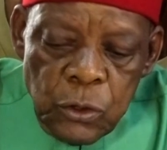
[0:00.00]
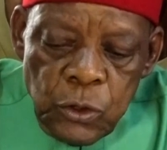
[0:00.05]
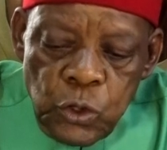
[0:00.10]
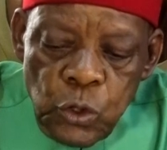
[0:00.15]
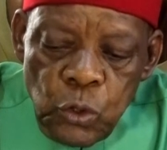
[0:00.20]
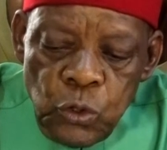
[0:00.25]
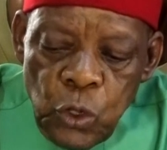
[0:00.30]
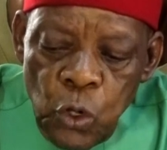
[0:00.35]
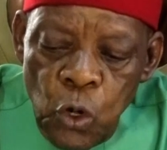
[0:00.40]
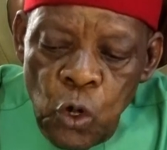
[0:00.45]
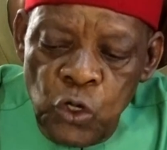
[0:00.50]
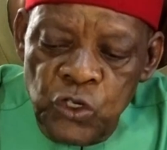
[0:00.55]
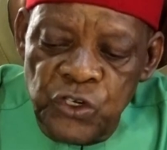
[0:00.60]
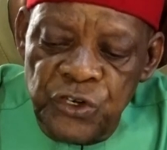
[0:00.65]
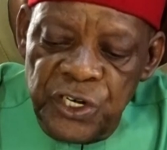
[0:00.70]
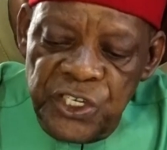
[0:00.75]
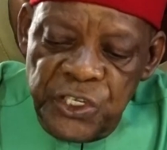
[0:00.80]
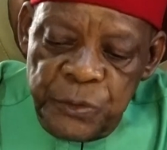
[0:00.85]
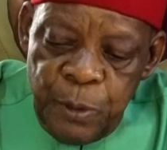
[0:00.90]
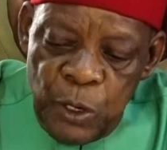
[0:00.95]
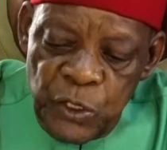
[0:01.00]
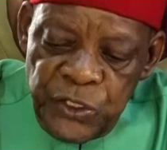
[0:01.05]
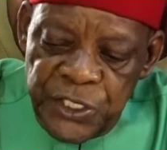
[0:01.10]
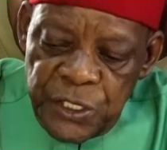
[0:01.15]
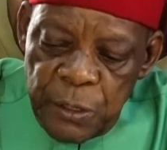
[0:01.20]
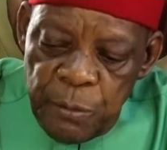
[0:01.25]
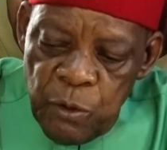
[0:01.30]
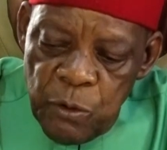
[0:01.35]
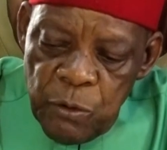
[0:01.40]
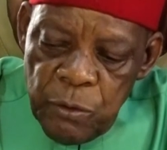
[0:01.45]
to those
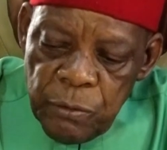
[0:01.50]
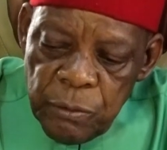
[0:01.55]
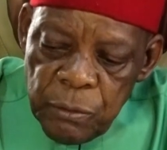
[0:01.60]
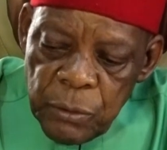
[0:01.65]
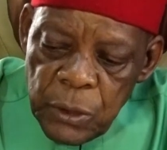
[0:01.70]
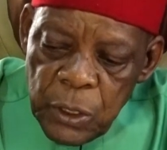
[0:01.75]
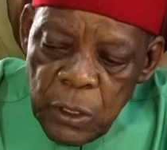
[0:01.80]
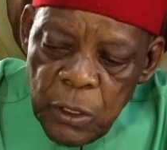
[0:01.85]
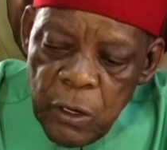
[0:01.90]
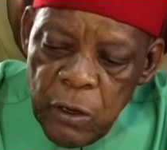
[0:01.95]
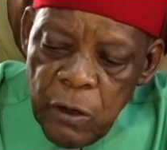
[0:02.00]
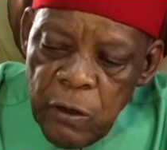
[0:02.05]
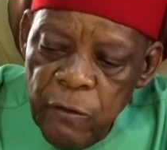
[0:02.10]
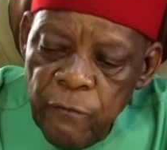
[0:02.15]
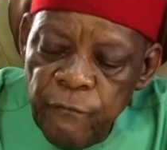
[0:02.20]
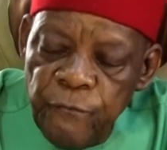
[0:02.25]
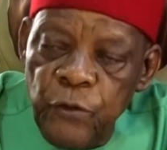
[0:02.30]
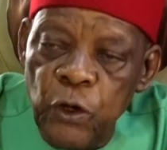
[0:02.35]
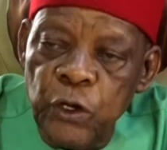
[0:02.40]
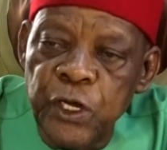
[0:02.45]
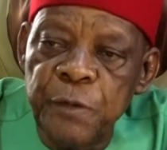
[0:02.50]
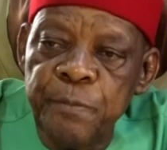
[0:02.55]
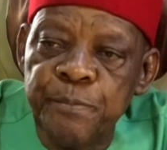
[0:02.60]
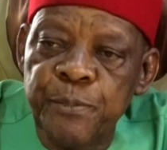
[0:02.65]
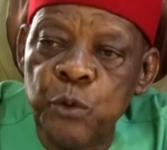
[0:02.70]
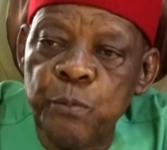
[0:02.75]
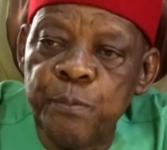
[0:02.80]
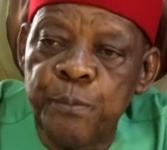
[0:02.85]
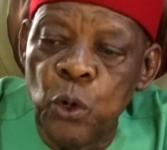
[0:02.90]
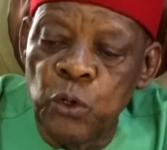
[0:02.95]
responsible for the
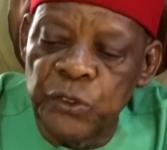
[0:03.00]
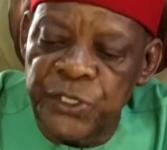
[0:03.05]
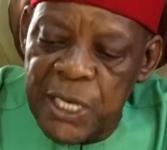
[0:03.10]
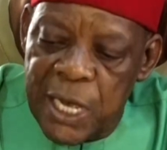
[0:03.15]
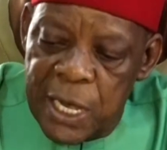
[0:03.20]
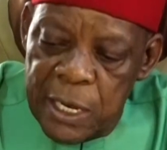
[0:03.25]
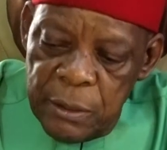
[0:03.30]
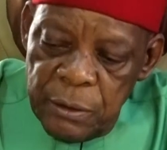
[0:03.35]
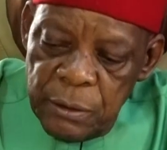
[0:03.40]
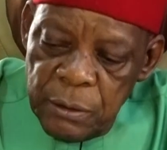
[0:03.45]
proposal